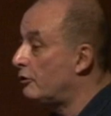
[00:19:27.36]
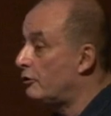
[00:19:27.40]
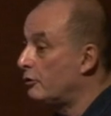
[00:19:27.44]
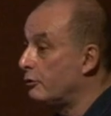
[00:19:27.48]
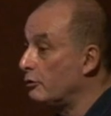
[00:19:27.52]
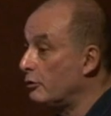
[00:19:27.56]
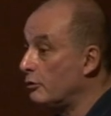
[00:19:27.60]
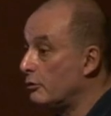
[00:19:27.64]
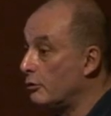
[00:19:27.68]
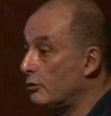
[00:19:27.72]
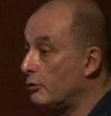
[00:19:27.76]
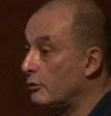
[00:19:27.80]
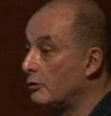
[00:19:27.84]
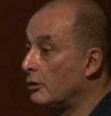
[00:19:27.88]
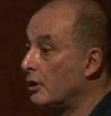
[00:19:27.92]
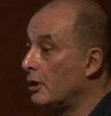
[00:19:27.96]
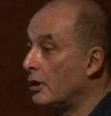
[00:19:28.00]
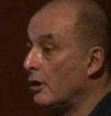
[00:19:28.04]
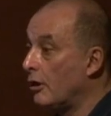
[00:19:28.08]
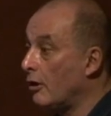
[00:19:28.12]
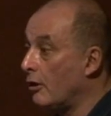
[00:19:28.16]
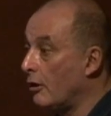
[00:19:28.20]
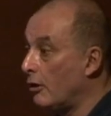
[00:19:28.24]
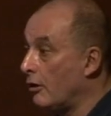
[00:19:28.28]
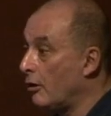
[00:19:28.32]
2
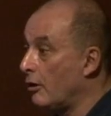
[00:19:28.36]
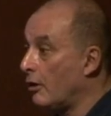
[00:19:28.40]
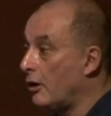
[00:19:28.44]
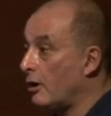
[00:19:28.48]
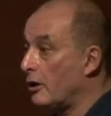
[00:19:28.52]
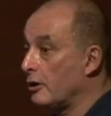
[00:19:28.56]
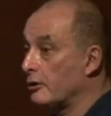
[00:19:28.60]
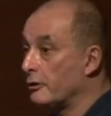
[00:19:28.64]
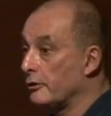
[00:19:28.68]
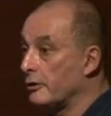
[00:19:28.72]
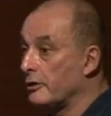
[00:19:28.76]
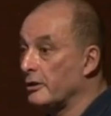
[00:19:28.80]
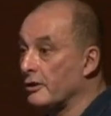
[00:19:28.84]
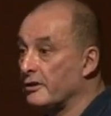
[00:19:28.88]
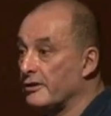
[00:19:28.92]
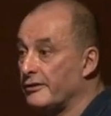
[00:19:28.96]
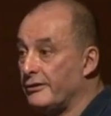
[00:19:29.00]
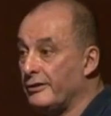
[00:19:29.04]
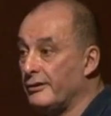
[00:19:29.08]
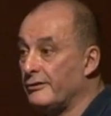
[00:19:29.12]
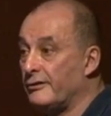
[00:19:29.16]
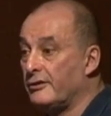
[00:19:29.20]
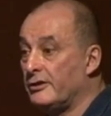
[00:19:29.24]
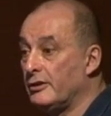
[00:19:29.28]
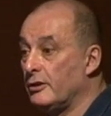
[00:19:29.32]
or
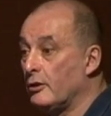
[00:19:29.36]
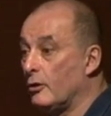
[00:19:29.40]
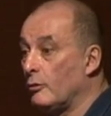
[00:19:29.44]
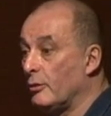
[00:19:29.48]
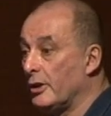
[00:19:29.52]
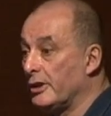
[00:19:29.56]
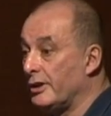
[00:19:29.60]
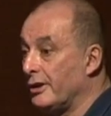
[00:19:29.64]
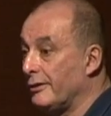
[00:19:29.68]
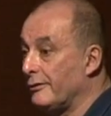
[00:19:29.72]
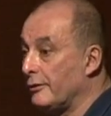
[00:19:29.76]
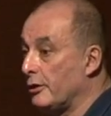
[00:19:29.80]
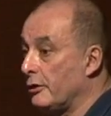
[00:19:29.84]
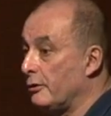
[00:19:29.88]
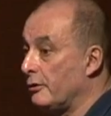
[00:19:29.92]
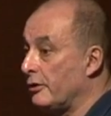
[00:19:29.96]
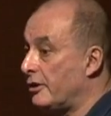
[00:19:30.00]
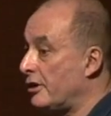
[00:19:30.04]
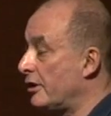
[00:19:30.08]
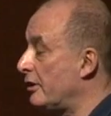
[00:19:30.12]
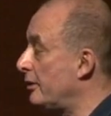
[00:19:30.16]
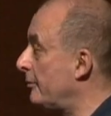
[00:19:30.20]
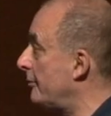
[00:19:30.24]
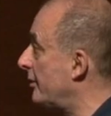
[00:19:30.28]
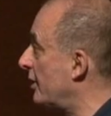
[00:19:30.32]
150 or whatever you
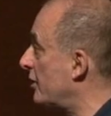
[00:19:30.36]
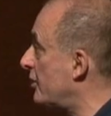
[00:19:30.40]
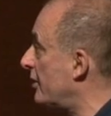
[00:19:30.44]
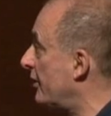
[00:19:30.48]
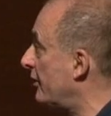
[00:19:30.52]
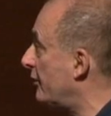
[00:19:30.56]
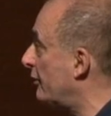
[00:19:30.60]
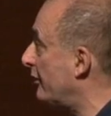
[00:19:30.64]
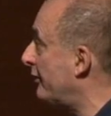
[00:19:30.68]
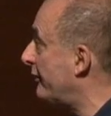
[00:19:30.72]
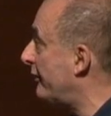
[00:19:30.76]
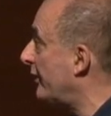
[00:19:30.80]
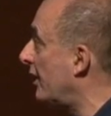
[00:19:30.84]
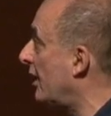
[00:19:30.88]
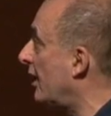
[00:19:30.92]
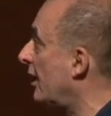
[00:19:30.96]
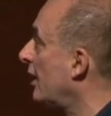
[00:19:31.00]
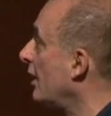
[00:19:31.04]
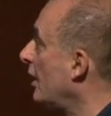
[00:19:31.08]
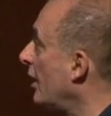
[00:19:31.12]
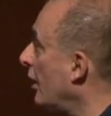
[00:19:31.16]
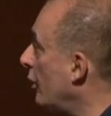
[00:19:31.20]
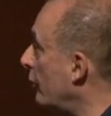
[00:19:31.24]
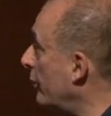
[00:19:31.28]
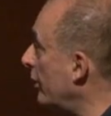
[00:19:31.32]
can imagine so far.
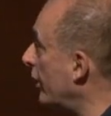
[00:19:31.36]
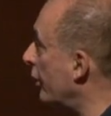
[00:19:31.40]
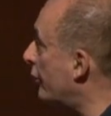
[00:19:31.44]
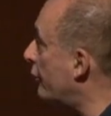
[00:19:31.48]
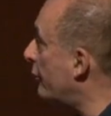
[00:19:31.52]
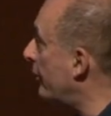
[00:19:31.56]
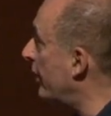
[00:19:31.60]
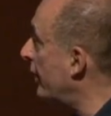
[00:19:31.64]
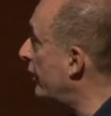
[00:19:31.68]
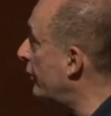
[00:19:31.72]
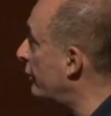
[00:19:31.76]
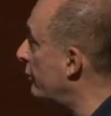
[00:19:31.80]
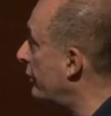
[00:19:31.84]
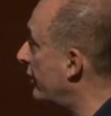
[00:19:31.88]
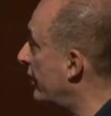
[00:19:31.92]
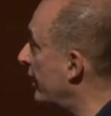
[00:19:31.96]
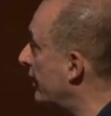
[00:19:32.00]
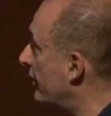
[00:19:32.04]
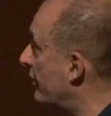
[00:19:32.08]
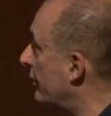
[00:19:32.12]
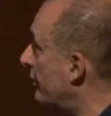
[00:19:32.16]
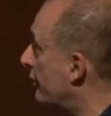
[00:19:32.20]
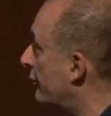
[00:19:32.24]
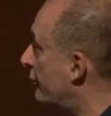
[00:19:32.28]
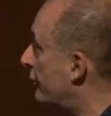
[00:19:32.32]
We are trying to
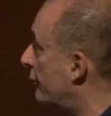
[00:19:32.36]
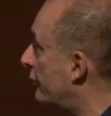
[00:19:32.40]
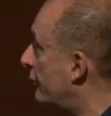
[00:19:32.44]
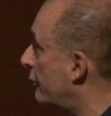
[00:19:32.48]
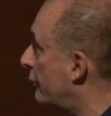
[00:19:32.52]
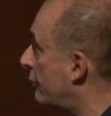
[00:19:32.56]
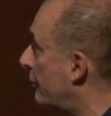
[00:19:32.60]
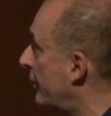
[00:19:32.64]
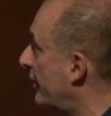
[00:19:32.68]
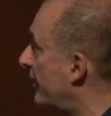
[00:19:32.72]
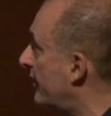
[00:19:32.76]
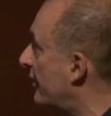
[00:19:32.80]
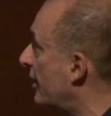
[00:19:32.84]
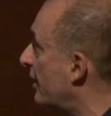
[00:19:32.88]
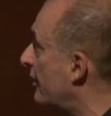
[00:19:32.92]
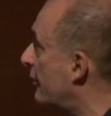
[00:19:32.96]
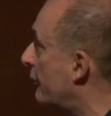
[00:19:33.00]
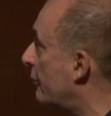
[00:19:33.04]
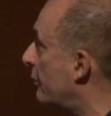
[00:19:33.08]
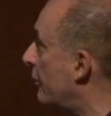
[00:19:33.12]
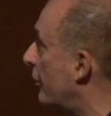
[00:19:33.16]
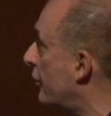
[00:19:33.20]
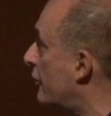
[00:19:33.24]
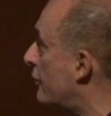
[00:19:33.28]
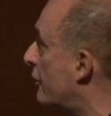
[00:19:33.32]
get the crystal
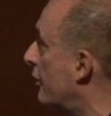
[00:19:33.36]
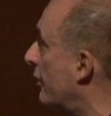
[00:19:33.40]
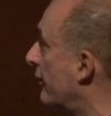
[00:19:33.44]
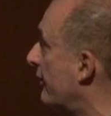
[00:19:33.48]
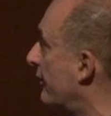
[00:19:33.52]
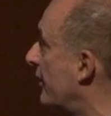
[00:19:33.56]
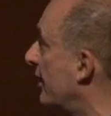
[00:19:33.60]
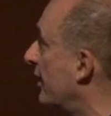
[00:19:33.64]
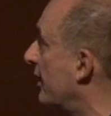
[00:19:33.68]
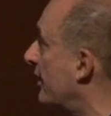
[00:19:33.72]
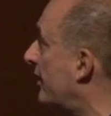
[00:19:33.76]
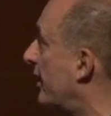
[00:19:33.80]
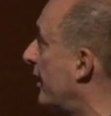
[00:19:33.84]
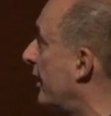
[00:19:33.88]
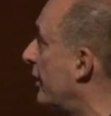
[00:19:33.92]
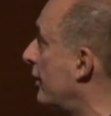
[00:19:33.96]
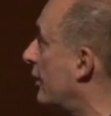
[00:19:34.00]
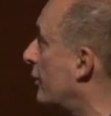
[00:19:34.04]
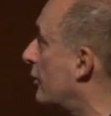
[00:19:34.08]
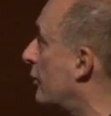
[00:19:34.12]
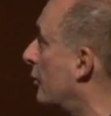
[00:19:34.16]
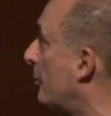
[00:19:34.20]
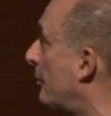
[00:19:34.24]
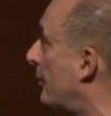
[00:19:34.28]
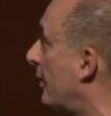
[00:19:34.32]
structure of the
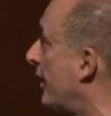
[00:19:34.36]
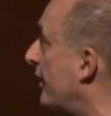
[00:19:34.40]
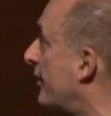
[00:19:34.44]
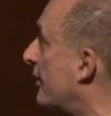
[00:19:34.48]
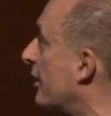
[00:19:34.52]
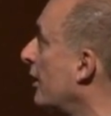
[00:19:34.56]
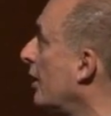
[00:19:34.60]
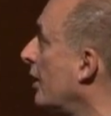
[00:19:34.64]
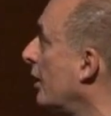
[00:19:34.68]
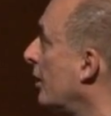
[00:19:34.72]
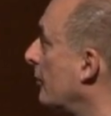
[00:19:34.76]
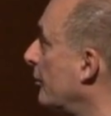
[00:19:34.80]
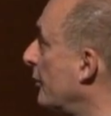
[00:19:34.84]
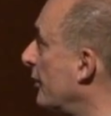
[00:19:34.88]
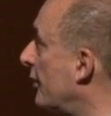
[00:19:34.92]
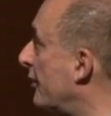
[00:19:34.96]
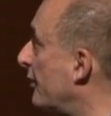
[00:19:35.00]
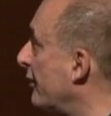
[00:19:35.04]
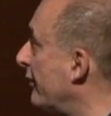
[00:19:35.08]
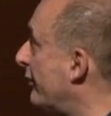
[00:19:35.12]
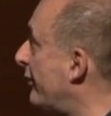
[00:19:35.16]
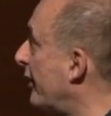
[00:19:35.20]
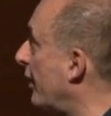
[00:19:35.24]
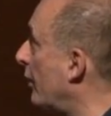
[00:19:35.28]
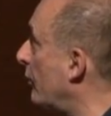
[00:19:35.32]
entire complex, but
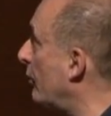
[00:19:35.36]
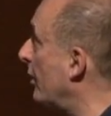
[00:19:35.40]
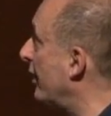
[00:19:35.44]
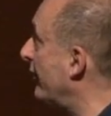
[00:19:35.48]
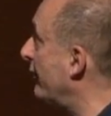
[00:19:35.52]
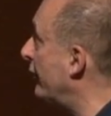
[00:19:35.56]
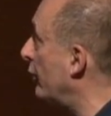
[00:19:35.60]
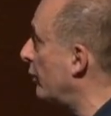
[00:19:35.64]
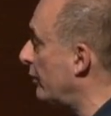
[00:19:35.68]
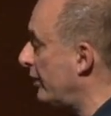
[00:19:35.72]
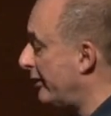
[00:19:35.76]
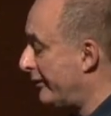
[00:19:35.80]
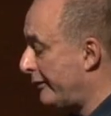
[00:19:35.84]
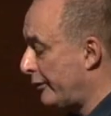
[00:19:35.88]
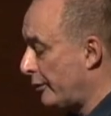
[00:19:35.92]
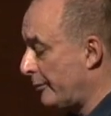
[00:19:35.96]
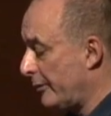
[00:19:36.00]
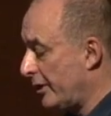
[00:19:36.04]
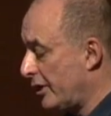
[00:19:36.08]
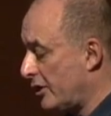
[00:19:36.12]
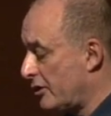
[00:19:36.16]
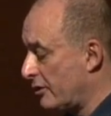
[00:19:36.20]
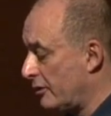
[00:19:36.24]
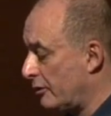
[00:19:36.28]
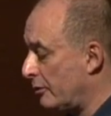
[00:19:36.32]
so far we have no
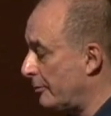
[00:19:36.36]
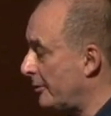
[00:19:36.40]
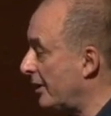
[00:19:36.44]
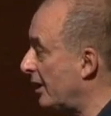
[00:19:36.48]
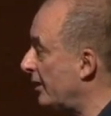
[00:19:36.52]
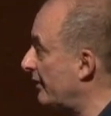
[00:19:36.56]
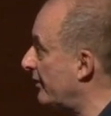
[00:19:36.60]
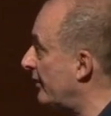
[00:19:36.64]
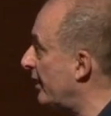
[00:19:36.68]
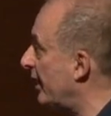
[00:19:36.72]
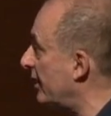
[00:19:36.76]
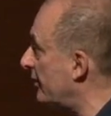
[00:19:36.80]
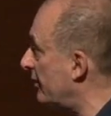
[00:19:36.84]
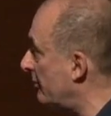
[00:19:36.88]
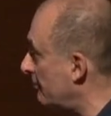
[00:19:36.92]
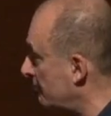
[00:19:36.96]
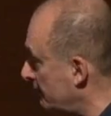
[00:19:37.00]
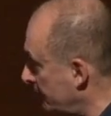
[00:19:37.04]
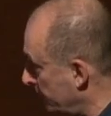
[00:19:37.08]
information about that.